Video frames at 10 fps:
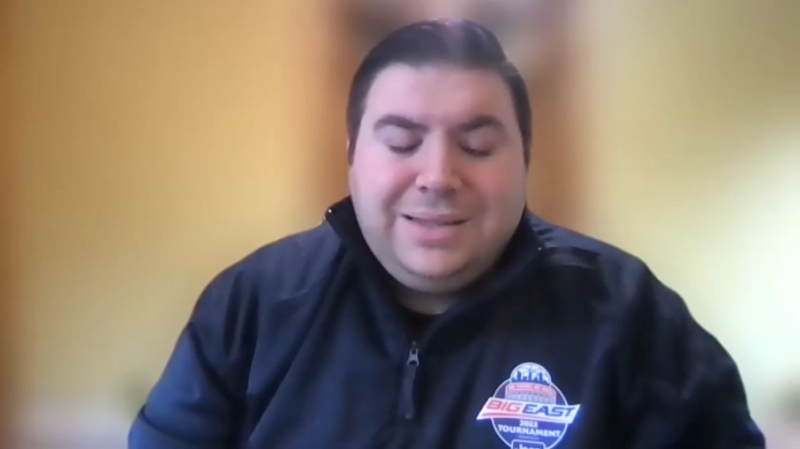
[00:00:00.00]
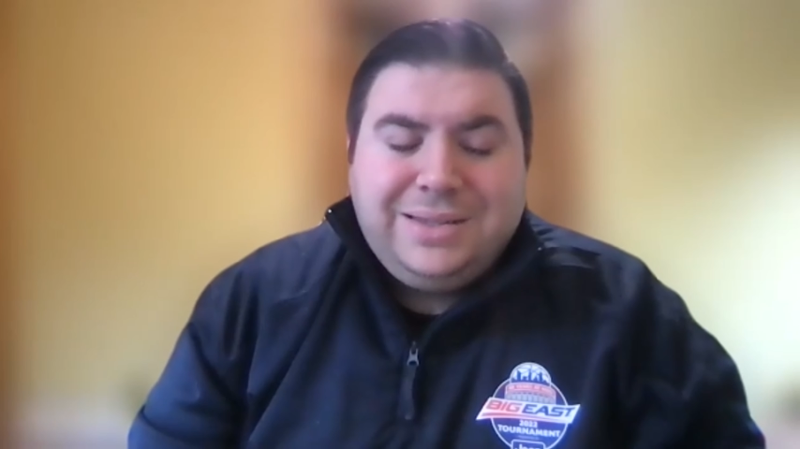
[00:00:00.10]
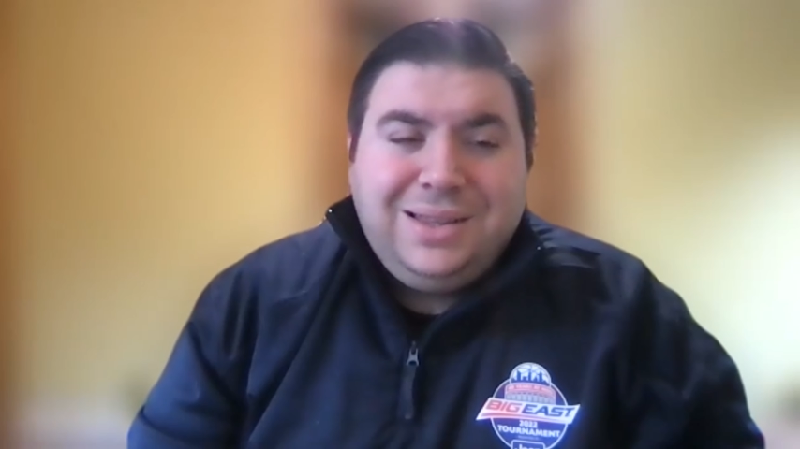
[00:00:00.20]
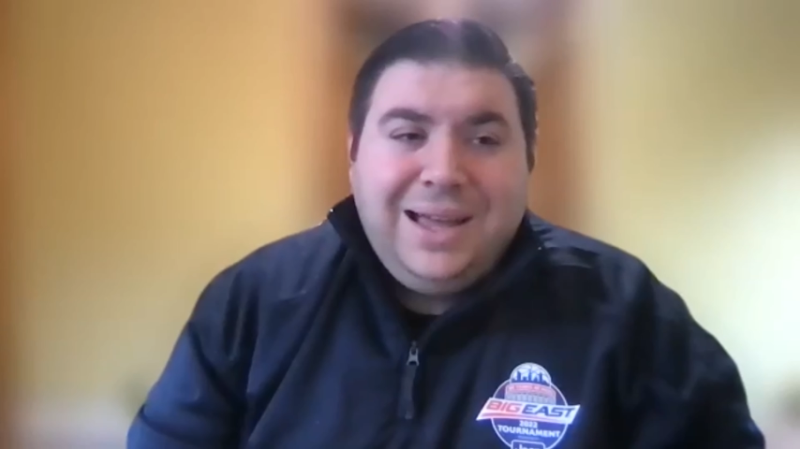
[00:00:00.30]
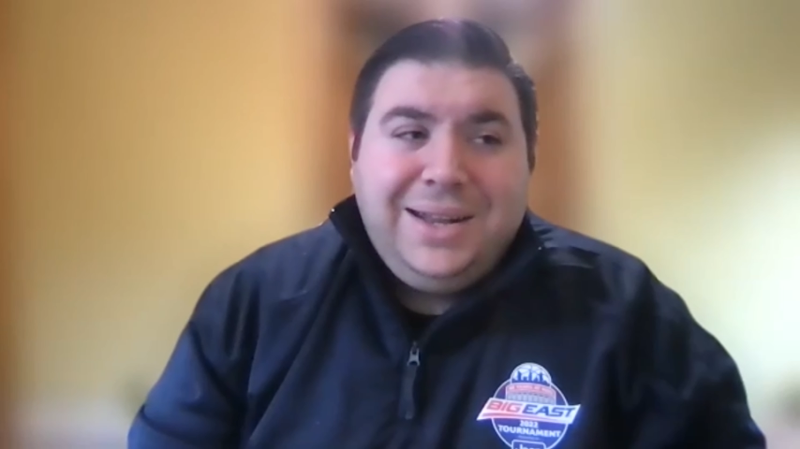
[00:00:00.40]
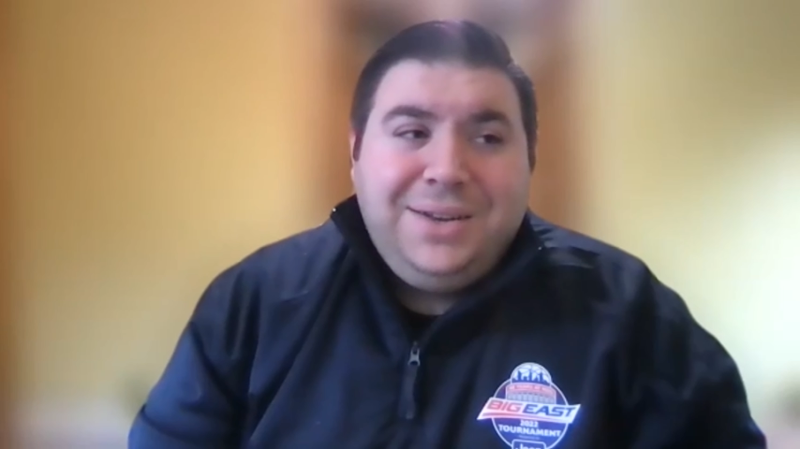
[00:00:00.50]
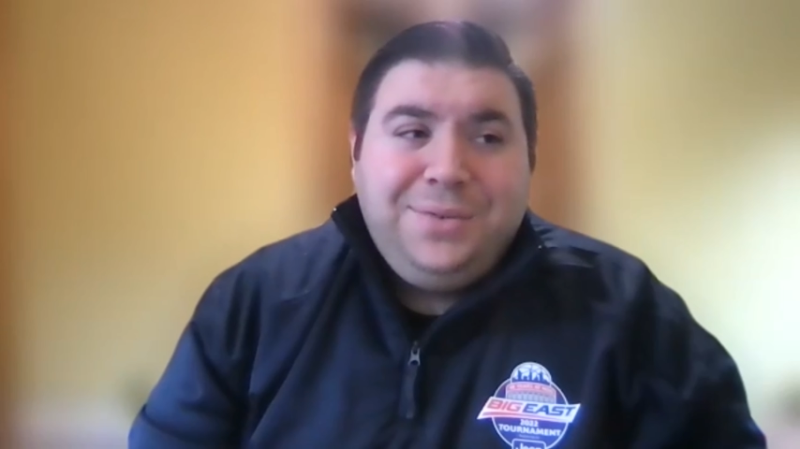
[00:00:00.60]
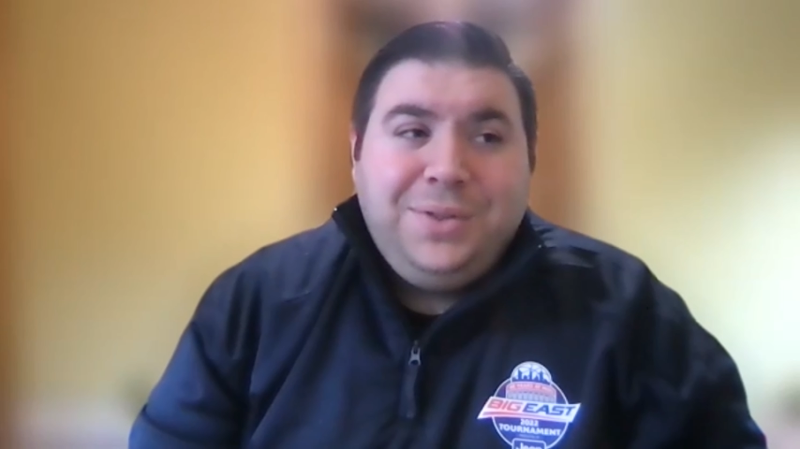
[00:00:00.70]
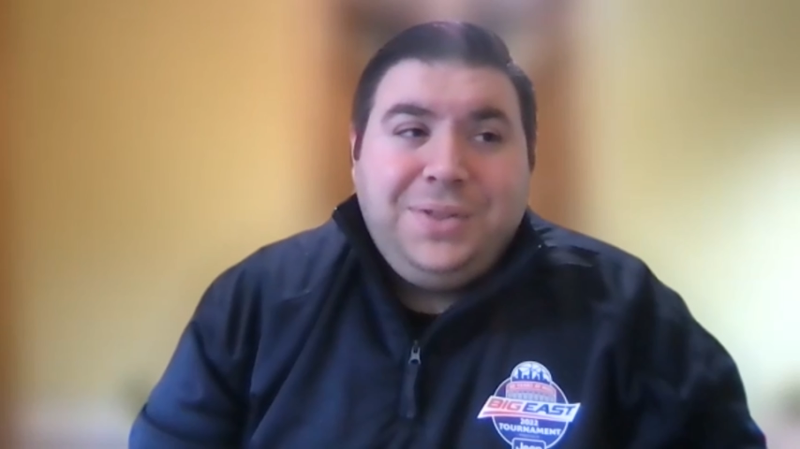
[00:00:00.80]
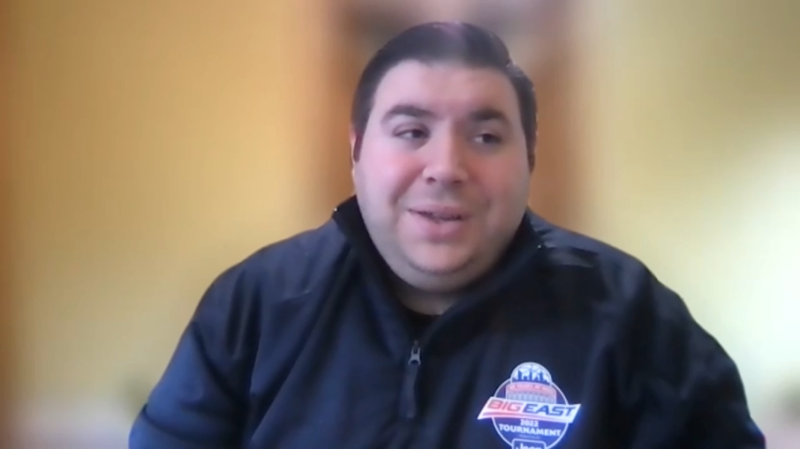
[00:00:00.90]
It's a lot of
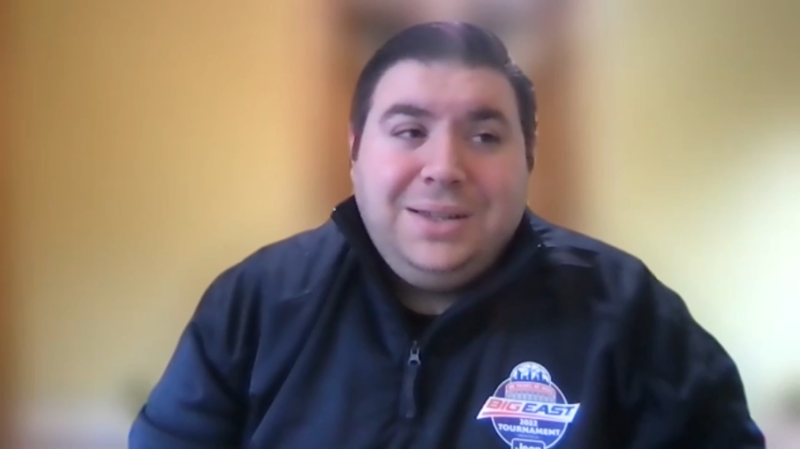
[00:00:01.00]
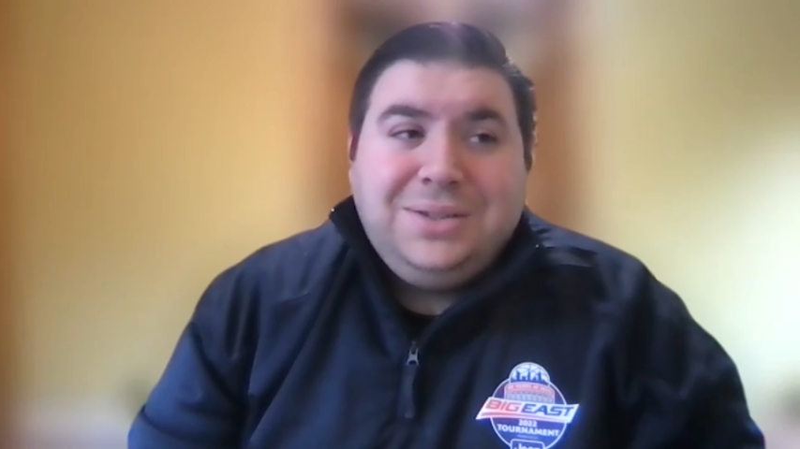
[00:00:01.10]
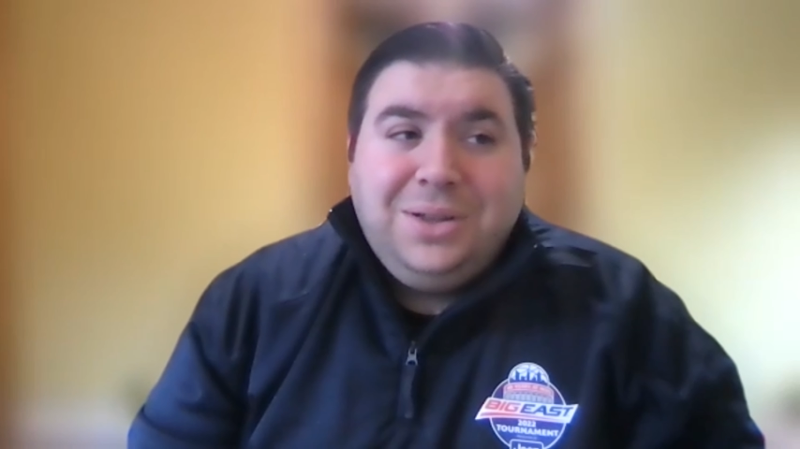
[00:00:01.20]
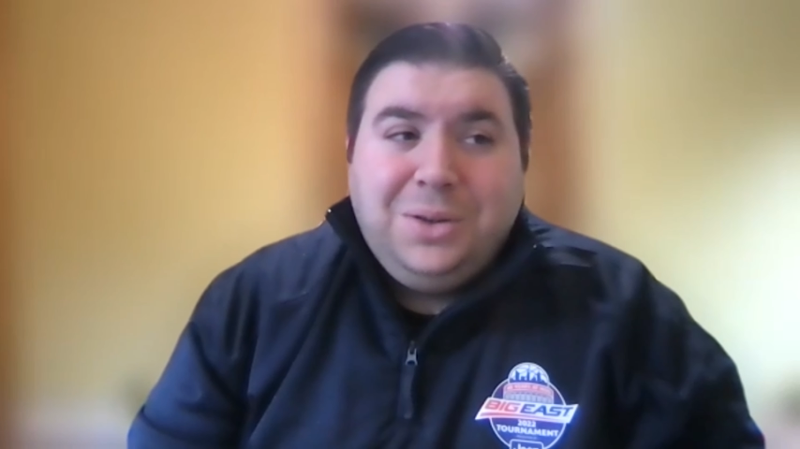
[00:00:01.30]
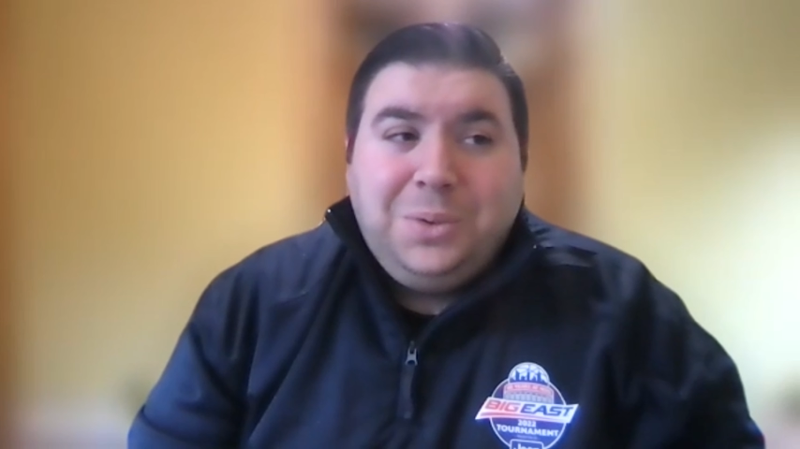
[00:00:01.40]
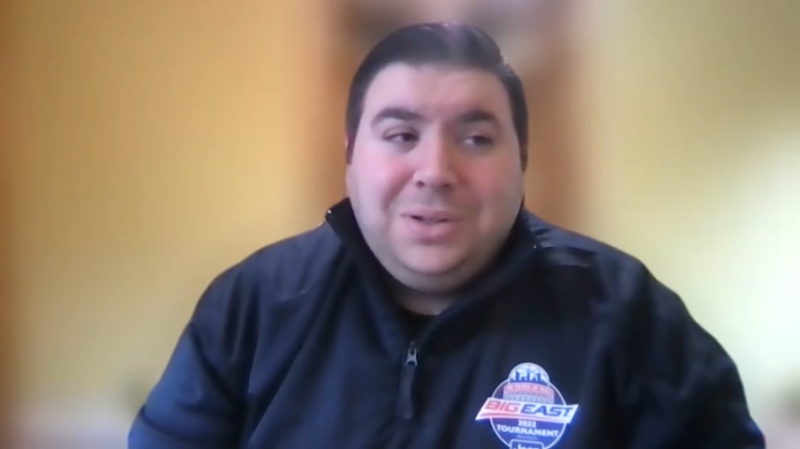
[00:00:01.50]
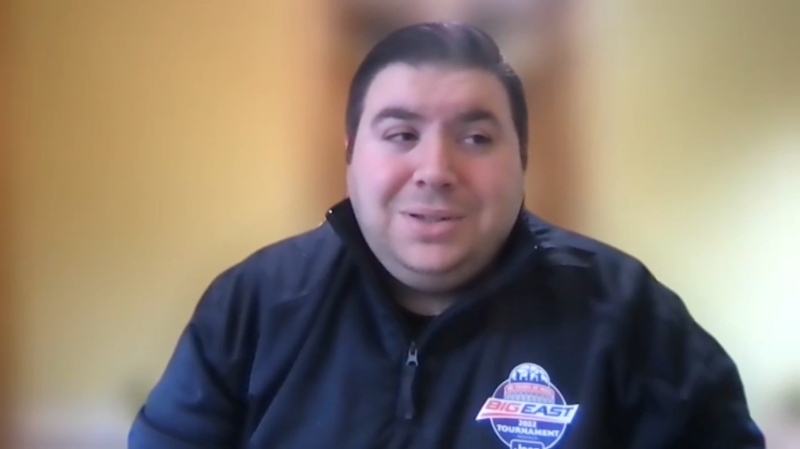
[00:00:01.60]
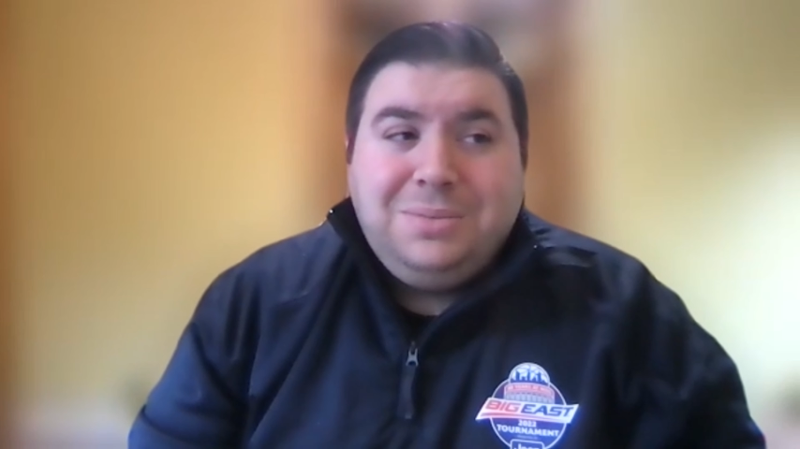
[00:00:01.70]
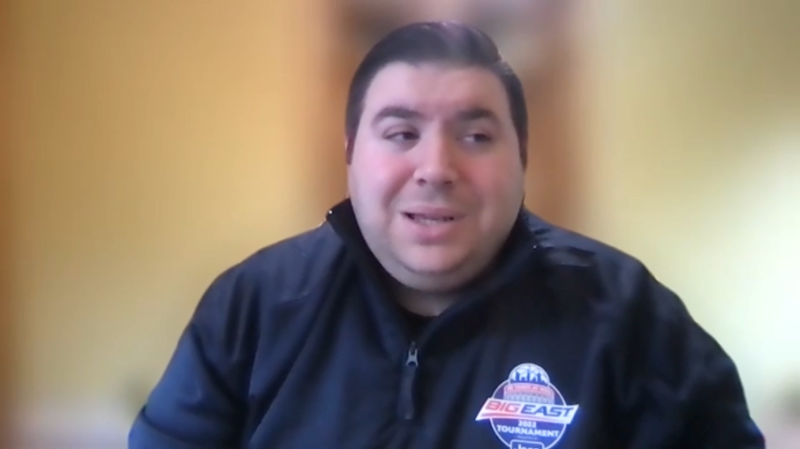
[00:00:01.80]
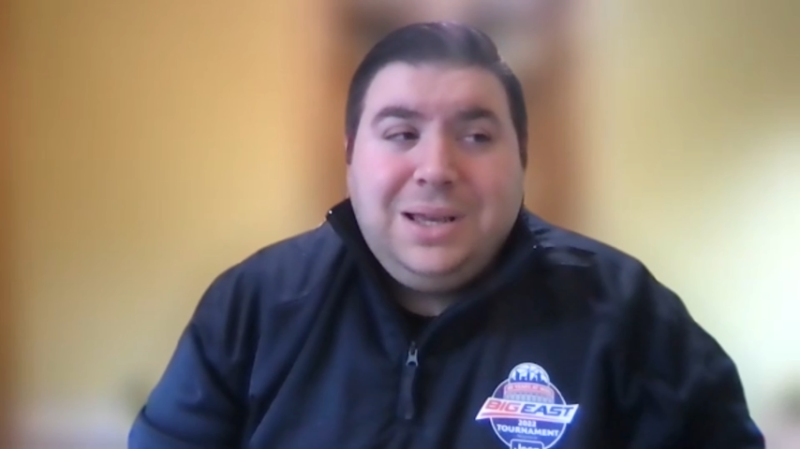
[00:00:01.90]
different things all at
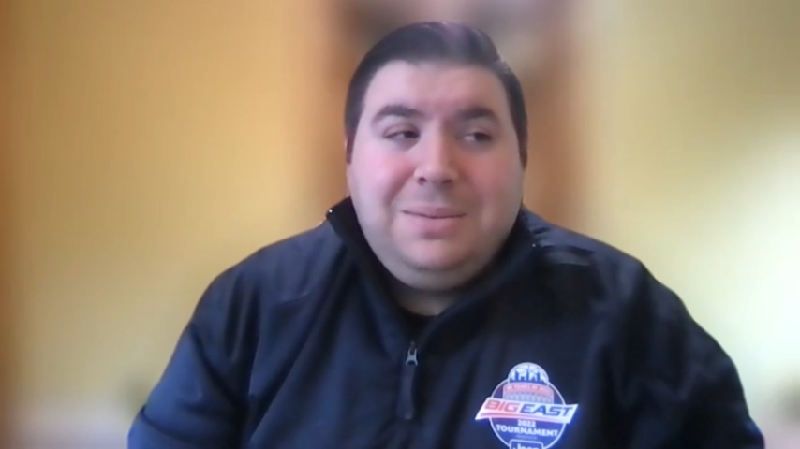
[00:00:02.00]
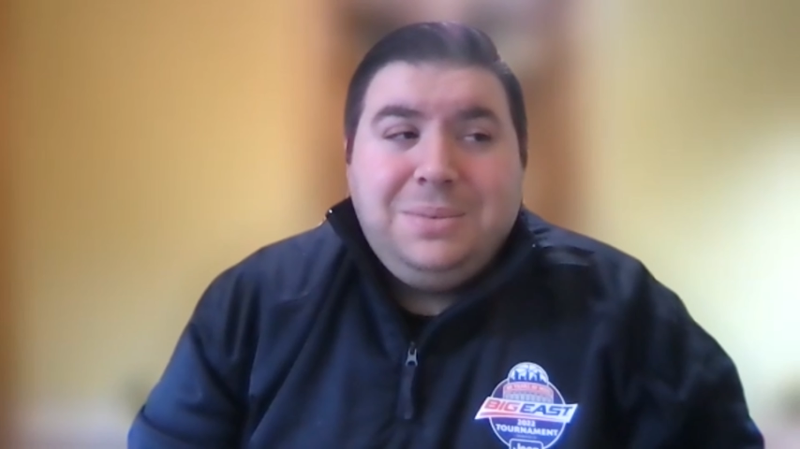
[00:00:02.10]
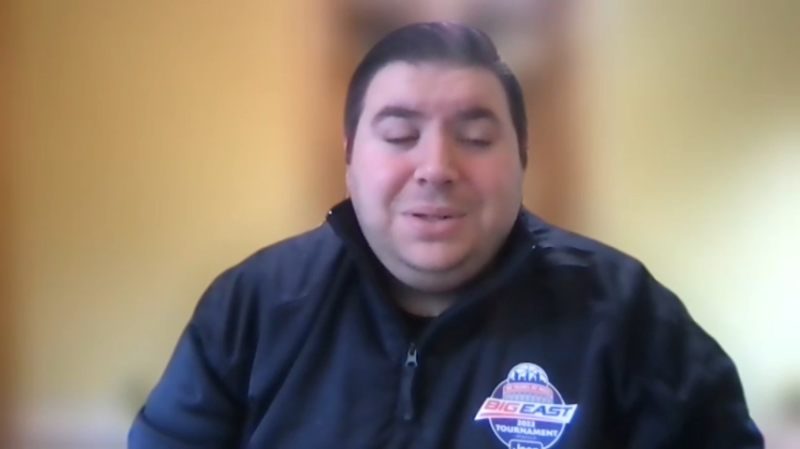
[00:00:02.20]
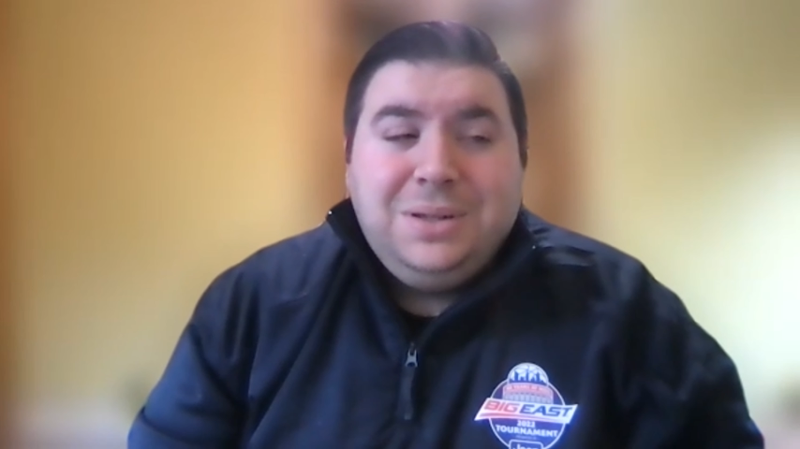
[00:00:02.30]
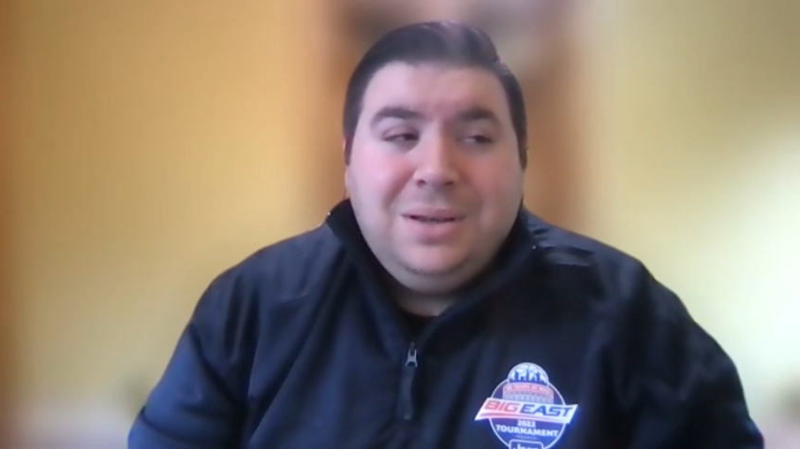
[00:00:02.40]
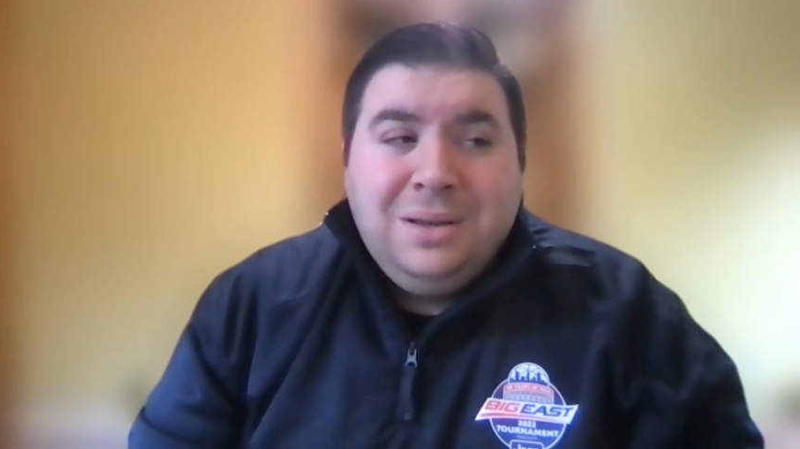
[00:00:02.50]
once sometimes,